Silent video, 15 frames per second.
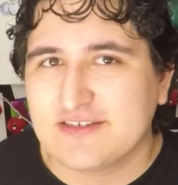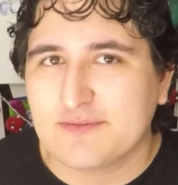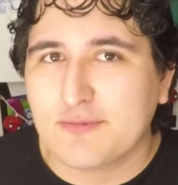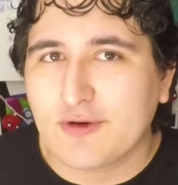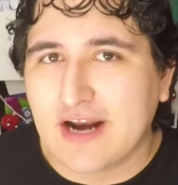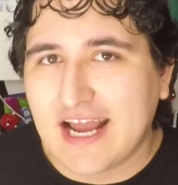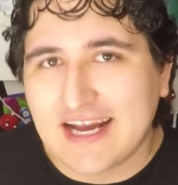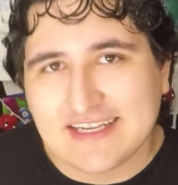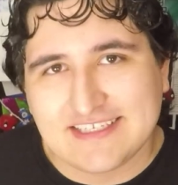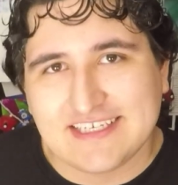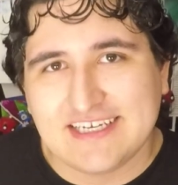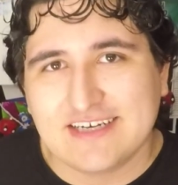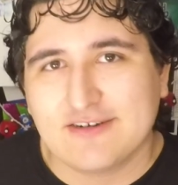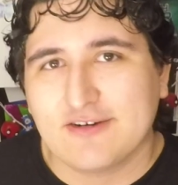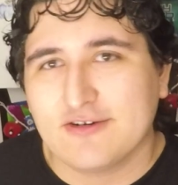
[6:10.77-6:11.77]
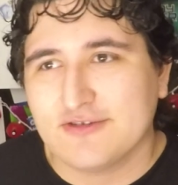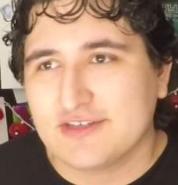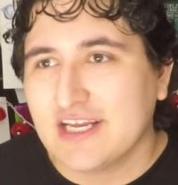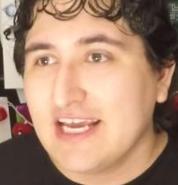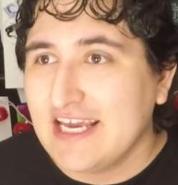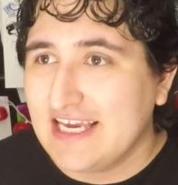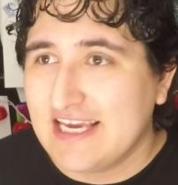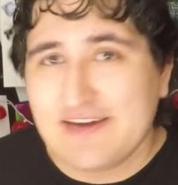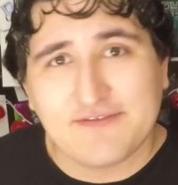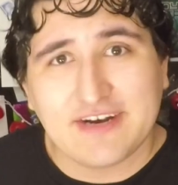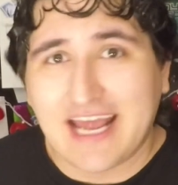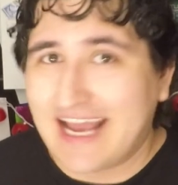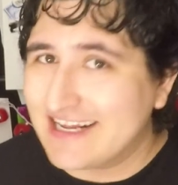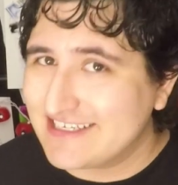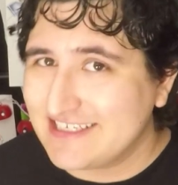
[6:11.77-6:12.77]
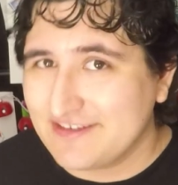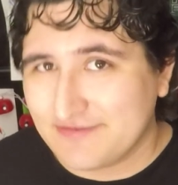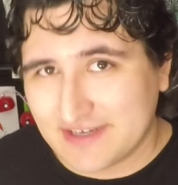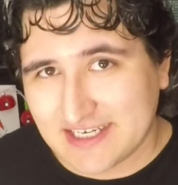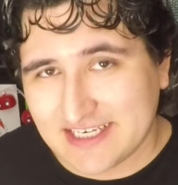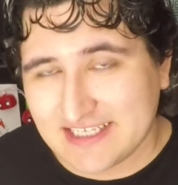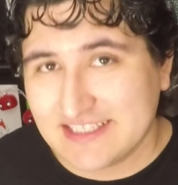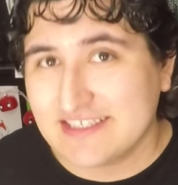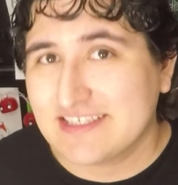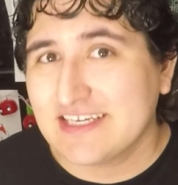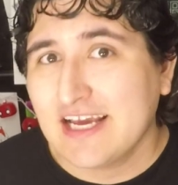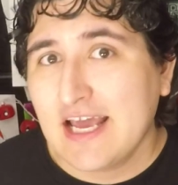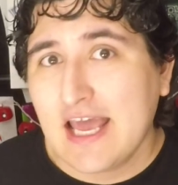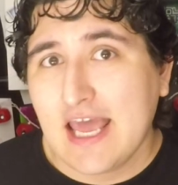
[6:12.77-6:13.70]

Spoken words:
They're more anti-heroes, even anti-villains.